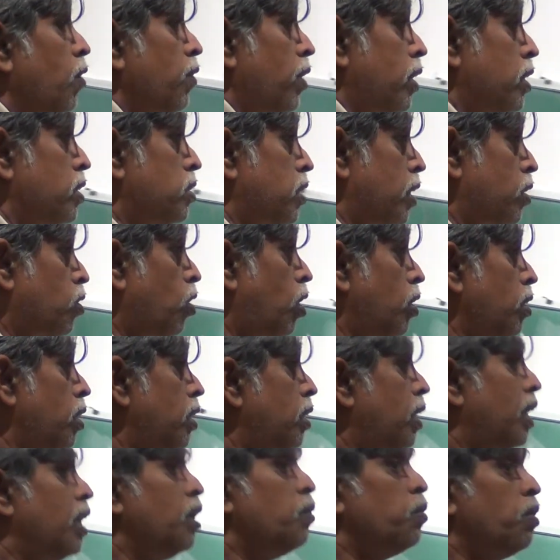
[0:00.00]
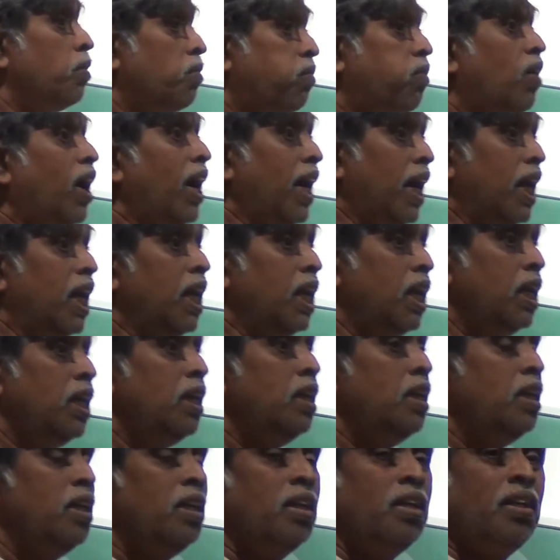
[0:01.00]
it is recorded, and you will find
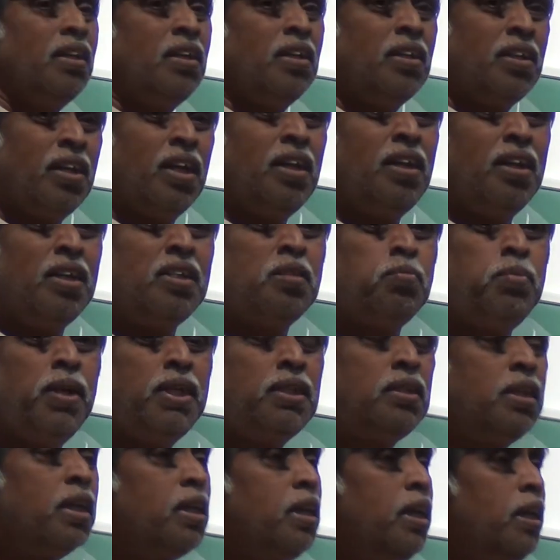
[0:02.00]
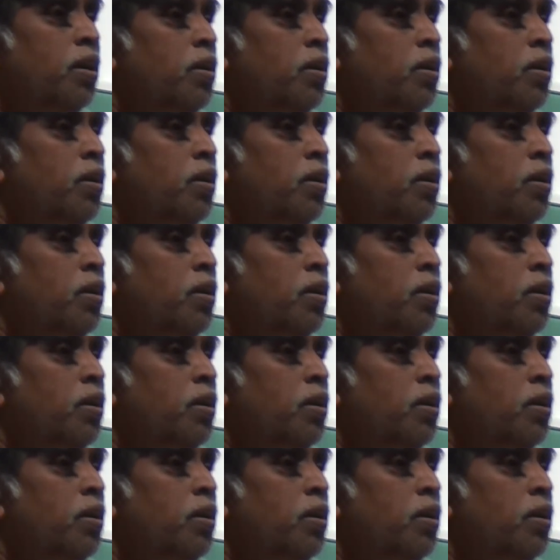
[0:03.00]
that it's basically